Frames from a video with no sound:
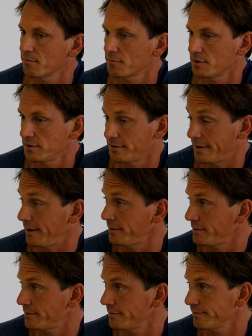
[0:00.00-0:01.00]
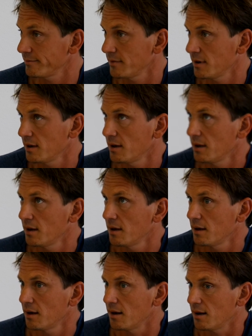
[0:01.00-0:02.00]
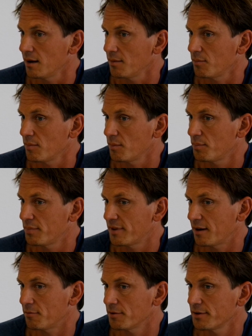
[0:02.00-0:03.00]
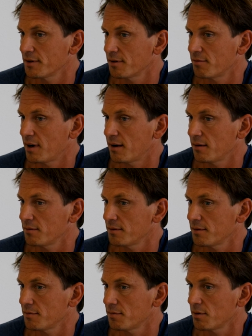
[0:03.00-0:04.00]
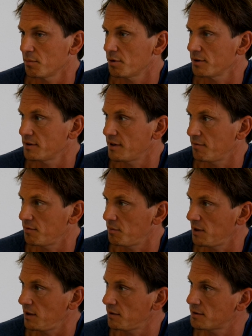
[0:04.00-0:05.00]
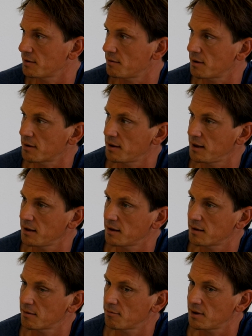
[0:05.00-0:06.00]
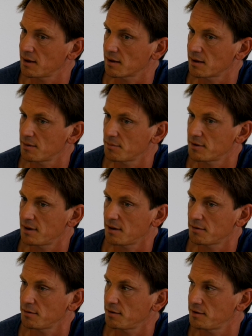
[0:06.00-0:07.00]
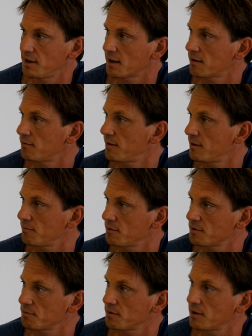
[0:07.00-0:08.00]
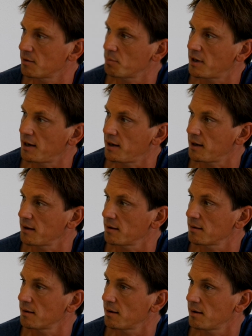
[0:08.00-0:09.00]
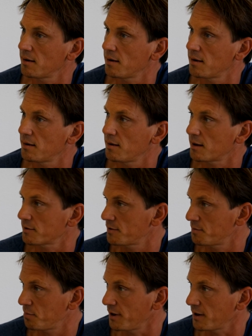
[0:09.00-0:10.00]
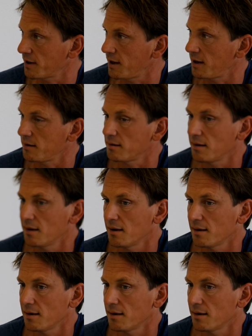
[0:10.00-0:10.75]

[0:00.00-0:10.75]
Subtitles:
Which is nice. That was a round of 1.7 million. So I think when it comes now to the second round, which we are planning next spring again,